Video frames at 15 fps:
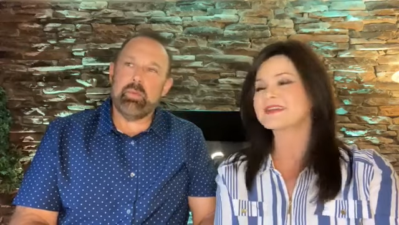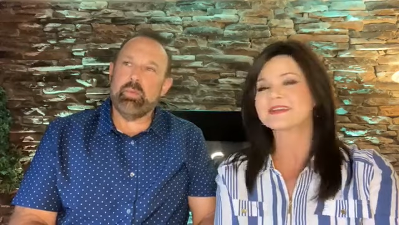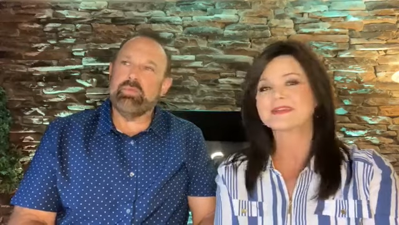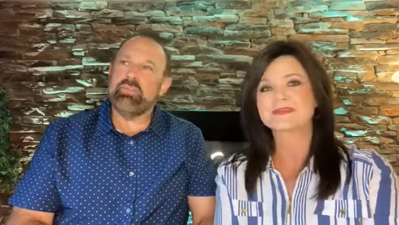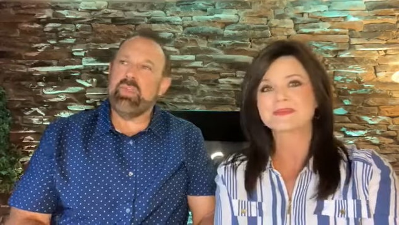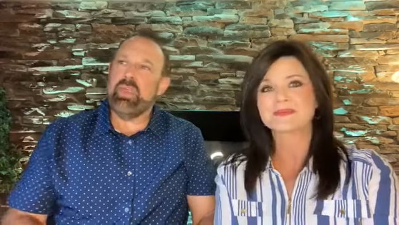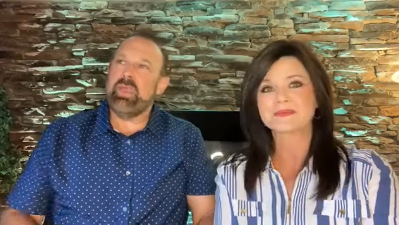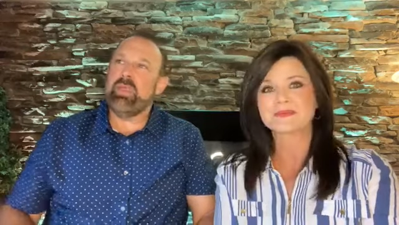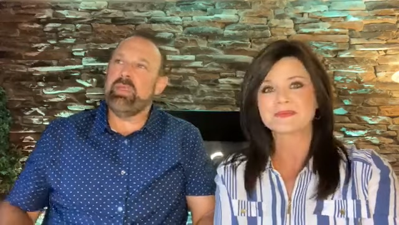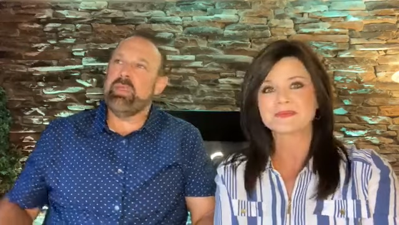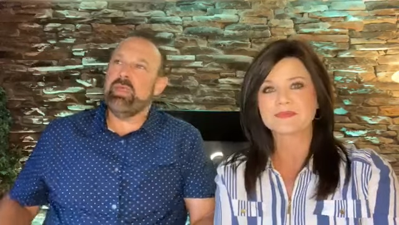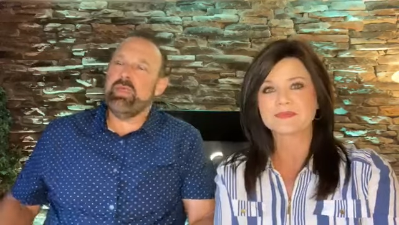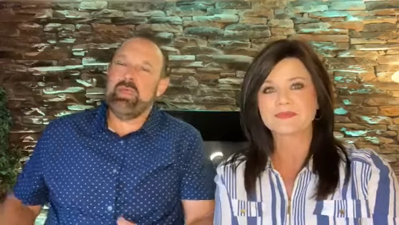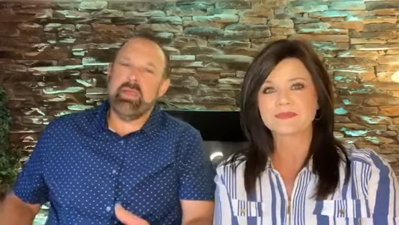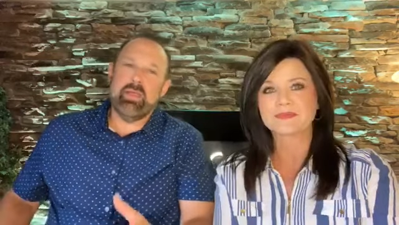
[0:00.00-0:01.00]
Speaker 1: there was
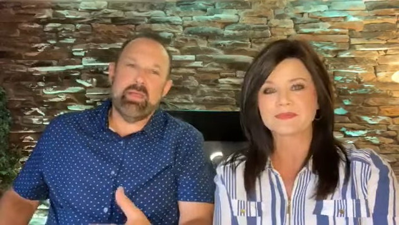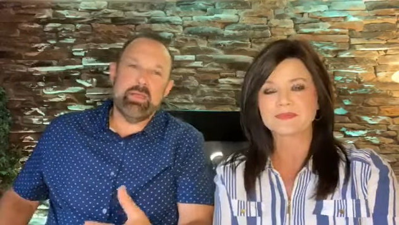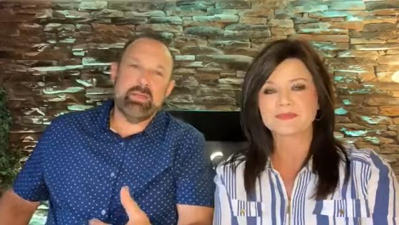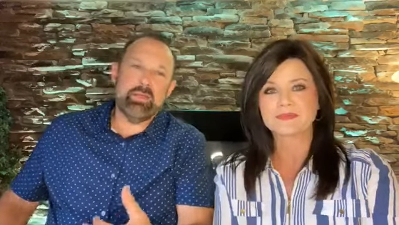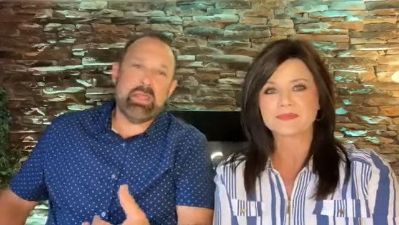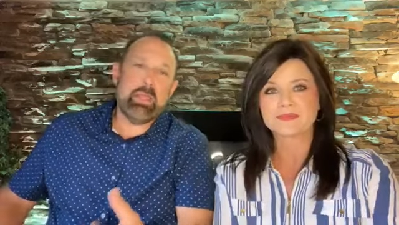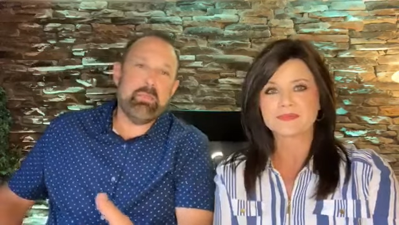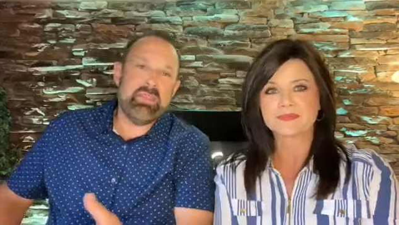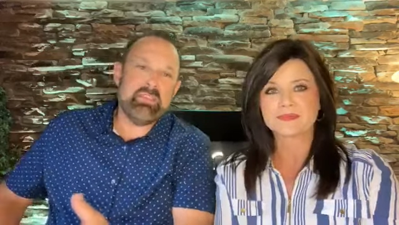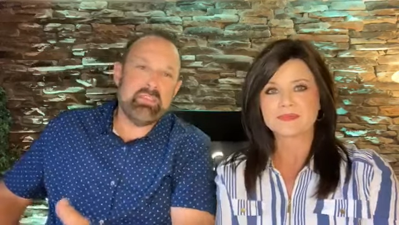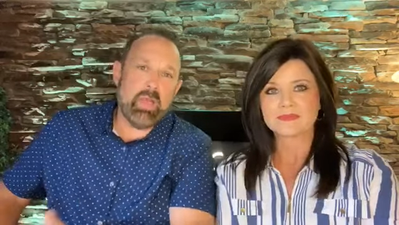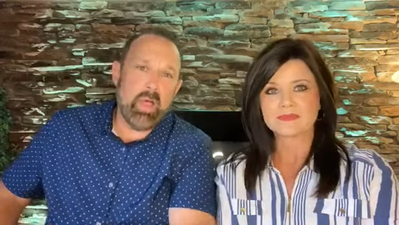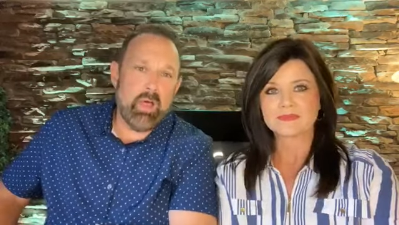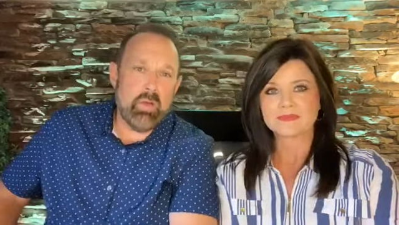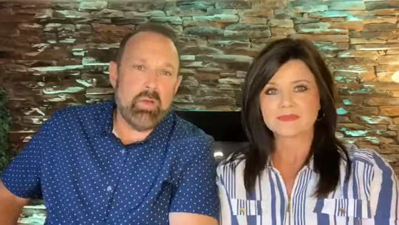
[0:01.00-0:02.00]
a uh,
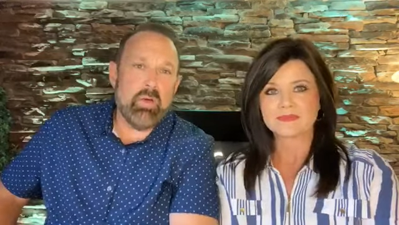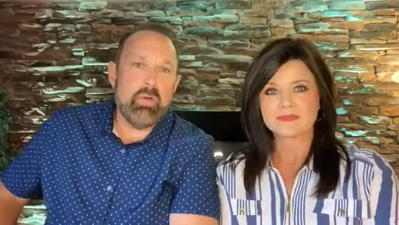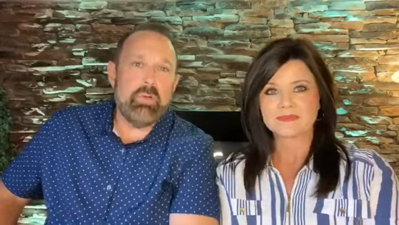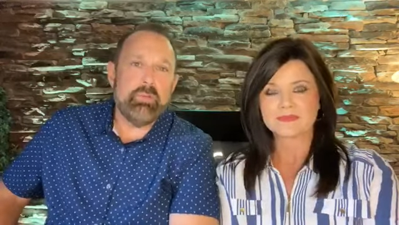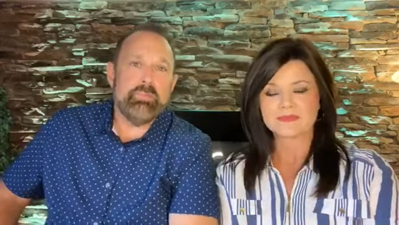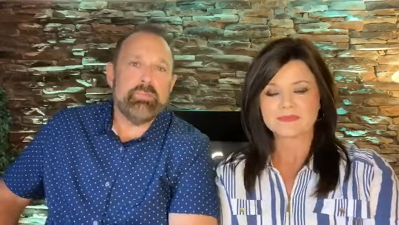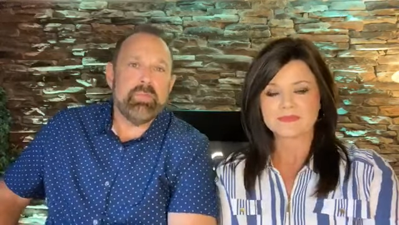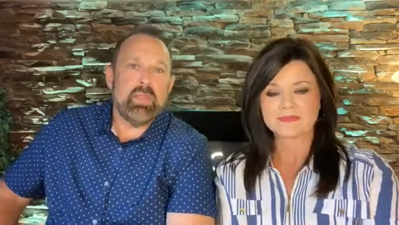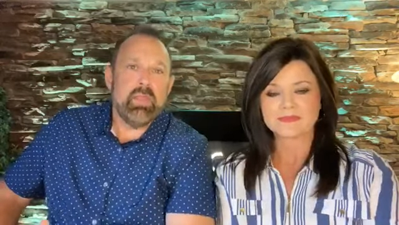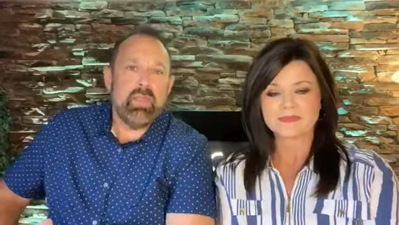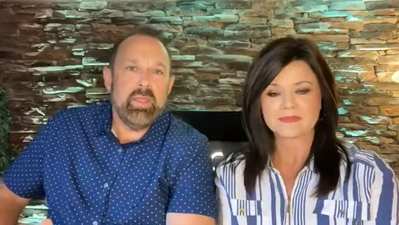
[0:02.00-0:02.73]
debbie's uncle